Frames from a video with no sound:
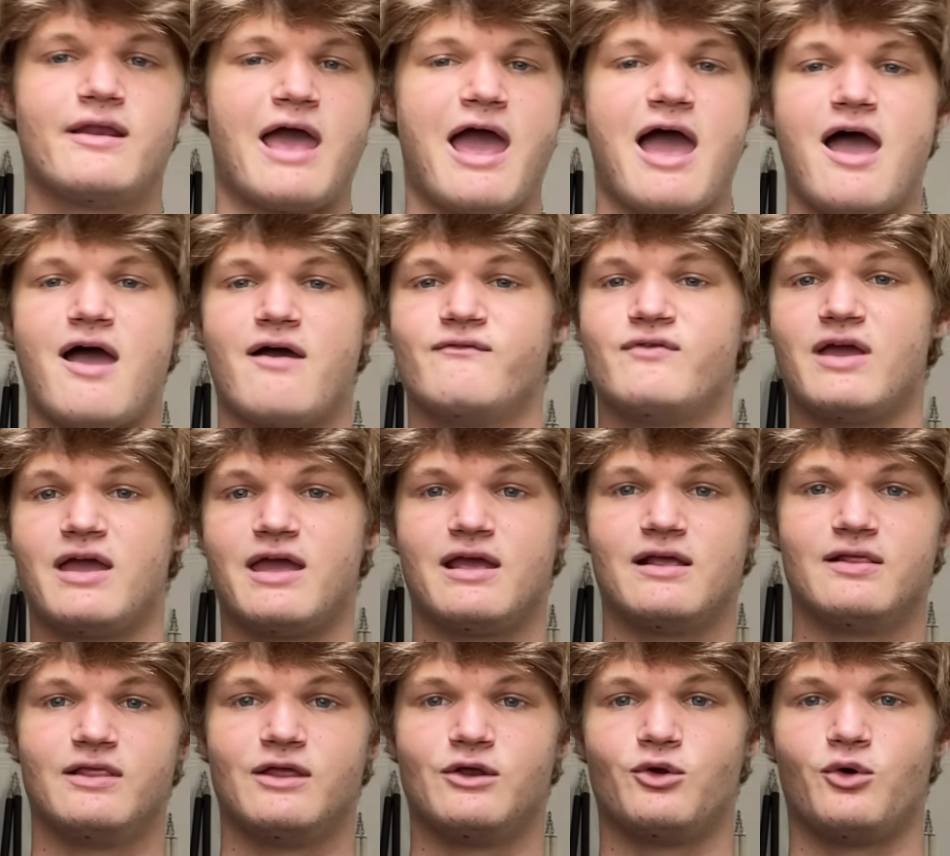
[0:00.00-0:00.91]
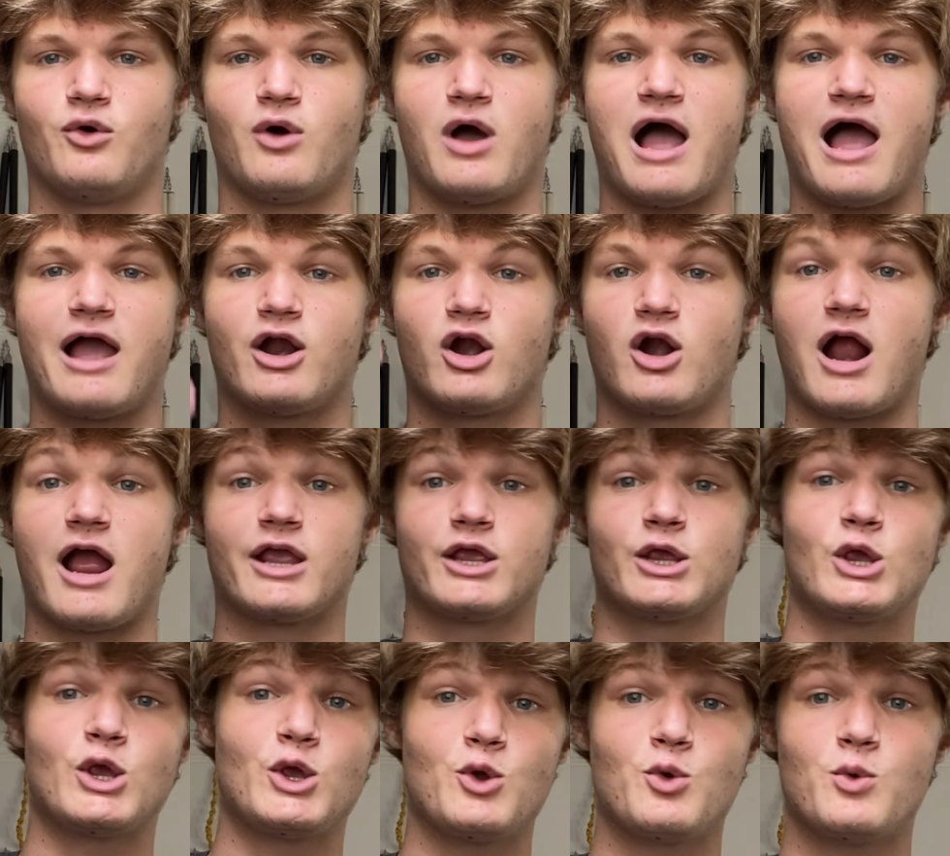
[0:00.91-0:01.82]
have a little higher
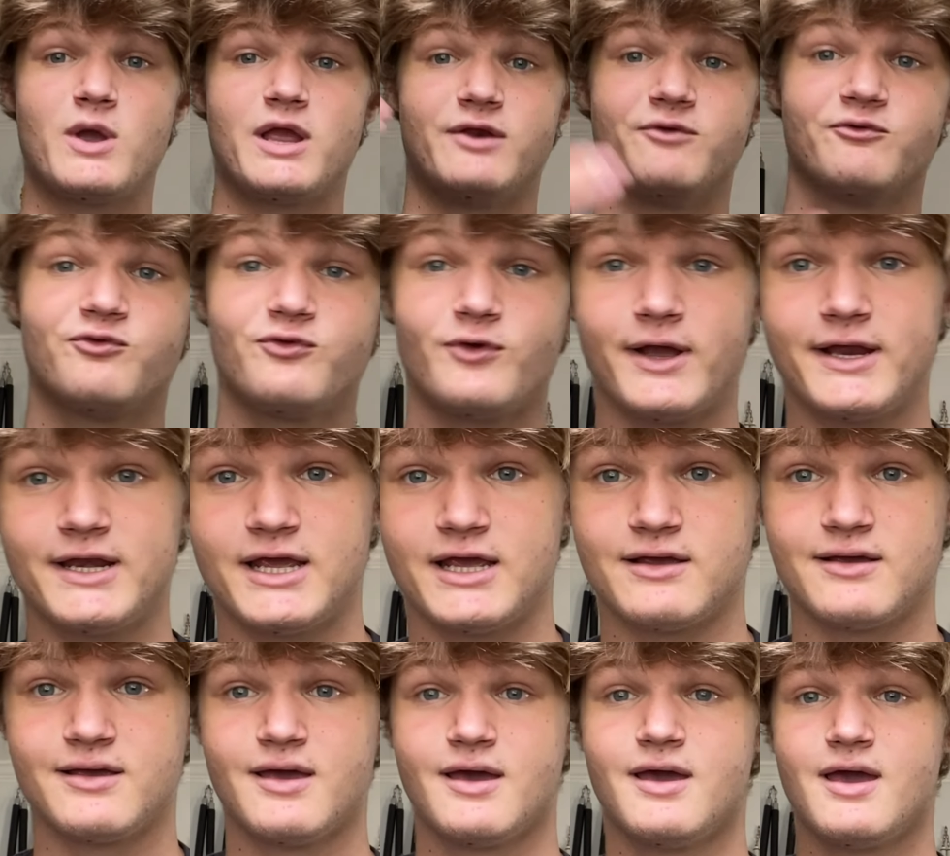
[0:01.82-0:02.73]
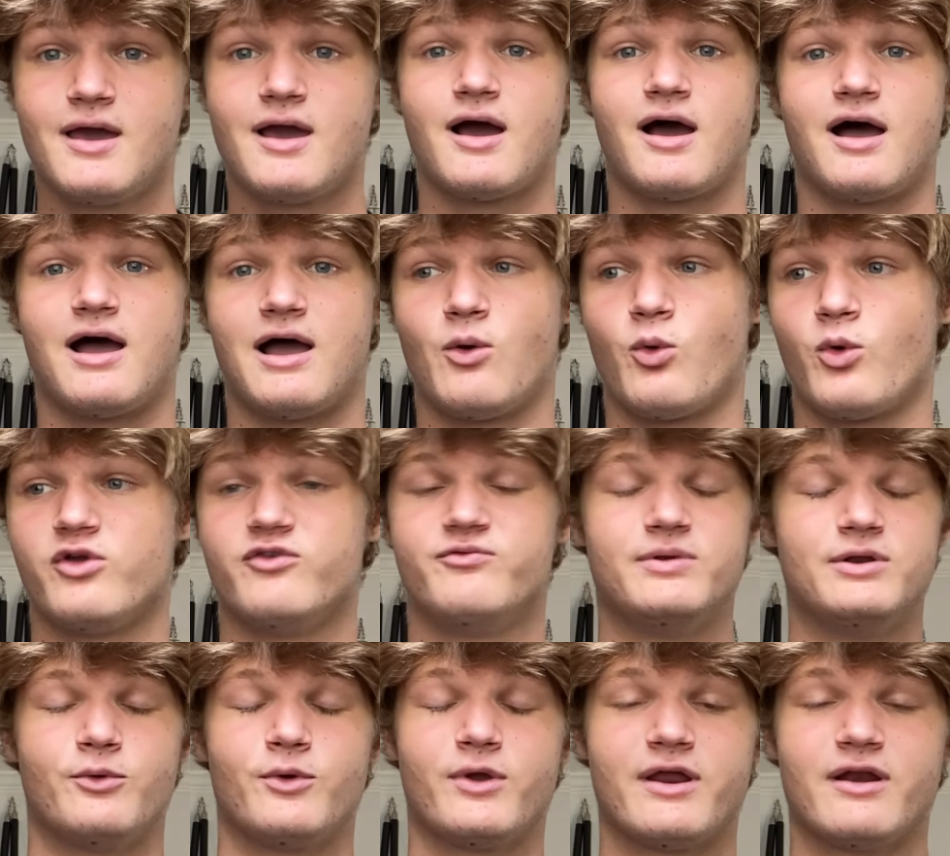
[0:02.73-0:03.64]
IQ in fighting, or you've
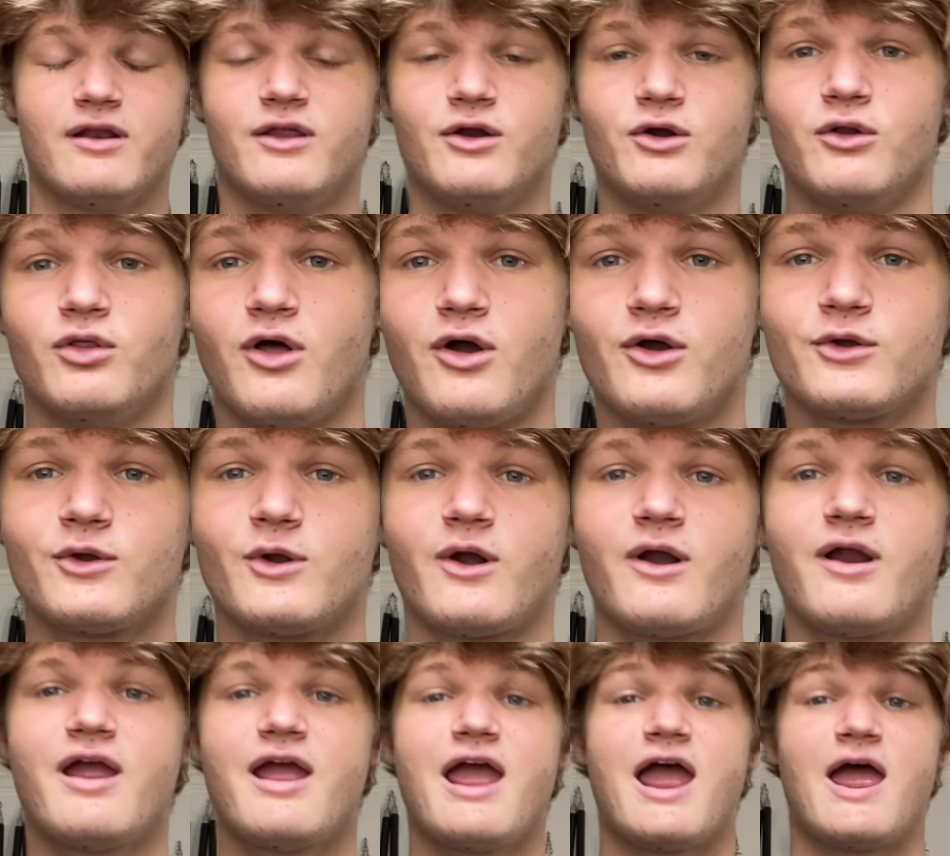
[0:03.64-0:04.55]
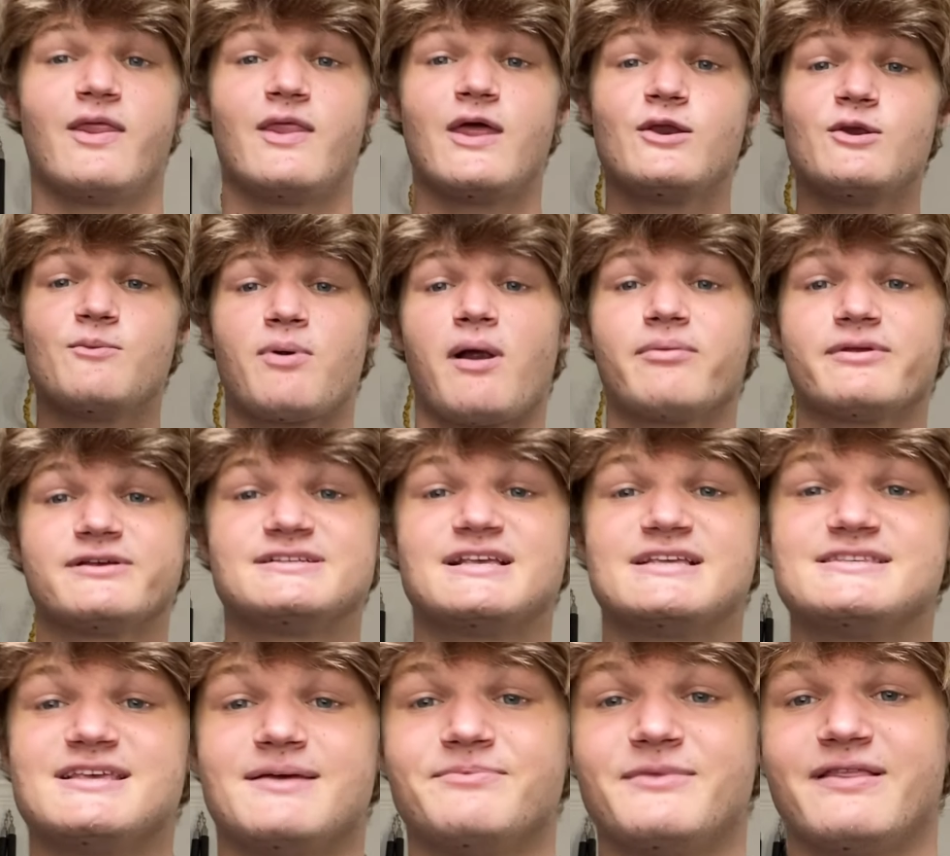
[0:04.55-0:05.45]
been doing it a little longer. And then you probably
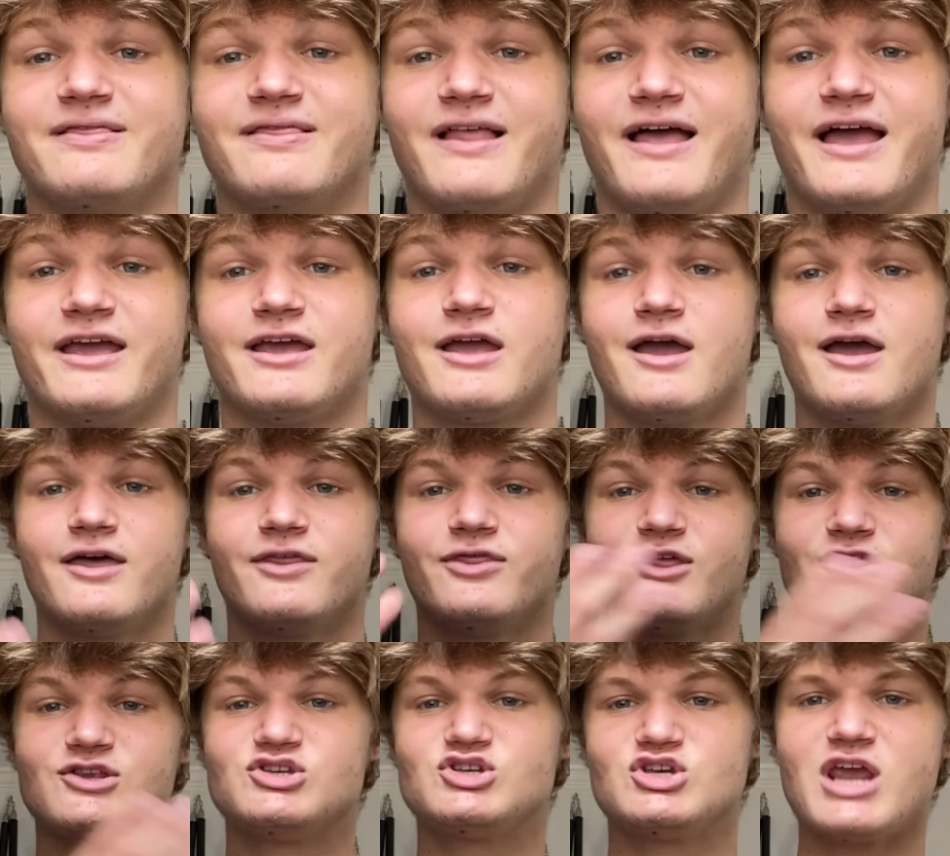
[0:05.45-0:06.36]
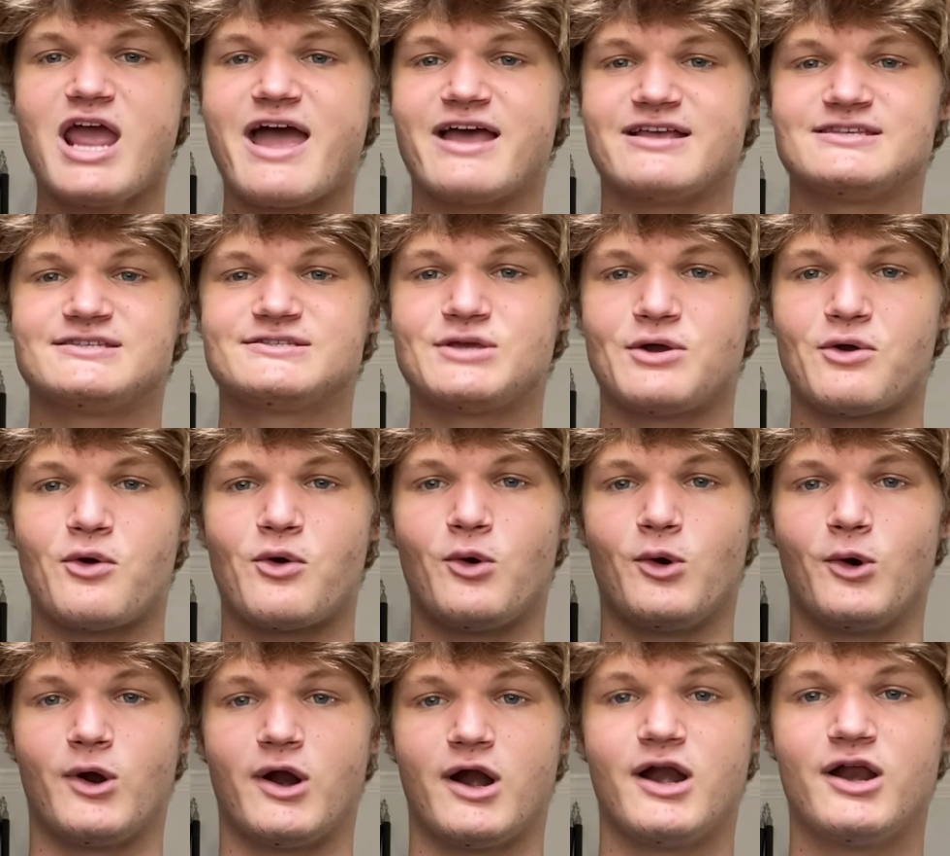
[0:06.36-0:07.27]
said something like the chest
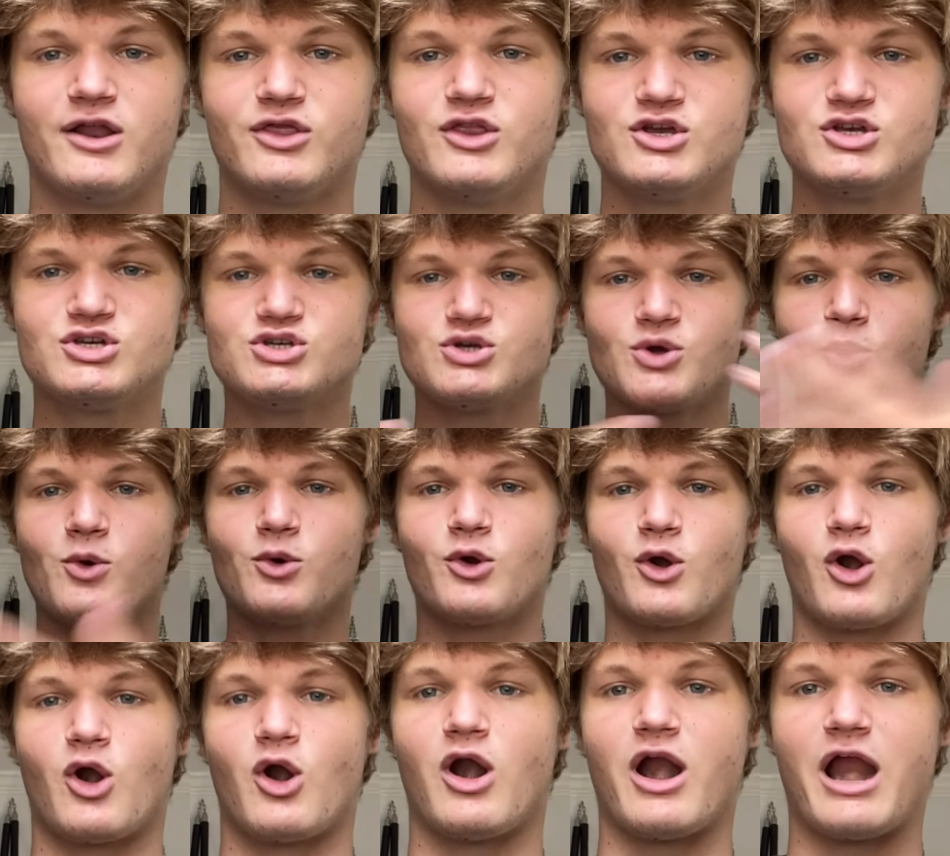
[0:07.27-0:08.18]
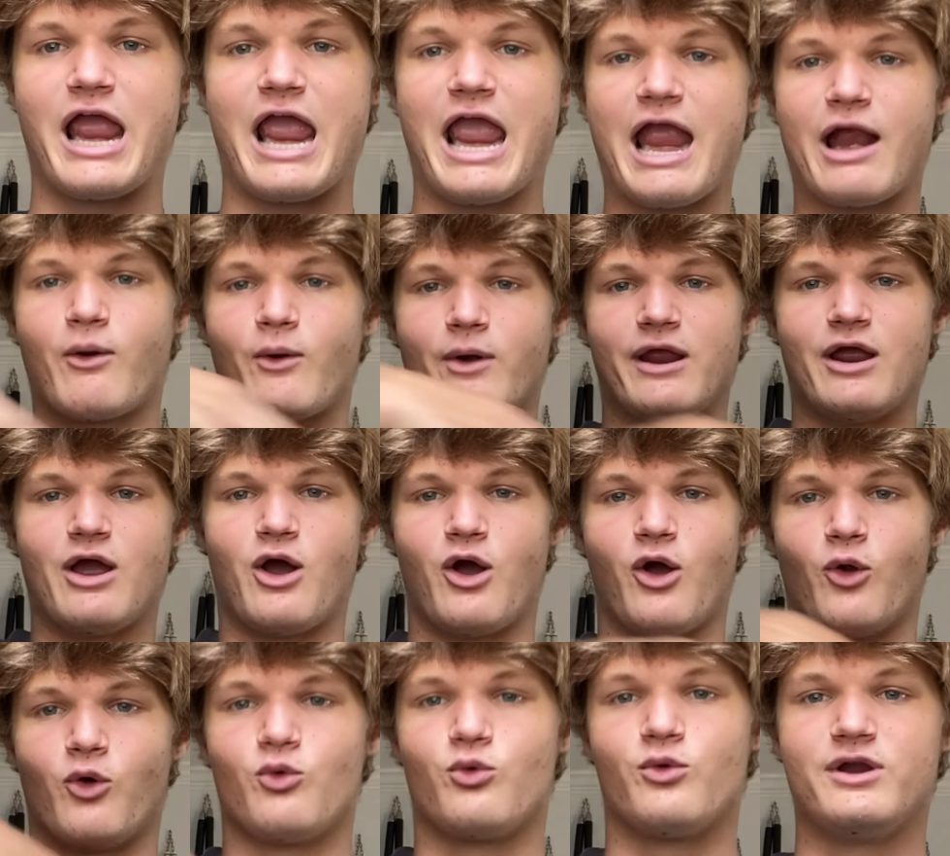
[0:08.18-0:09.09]
or the shoulder
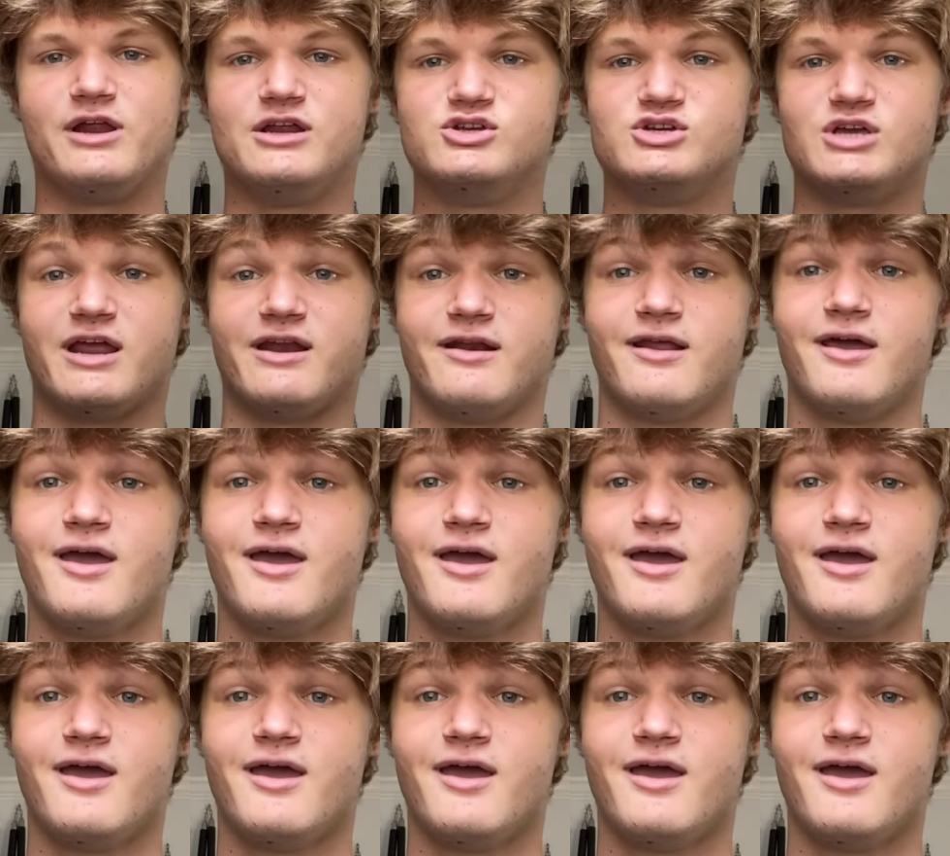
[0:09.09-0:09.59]
area region.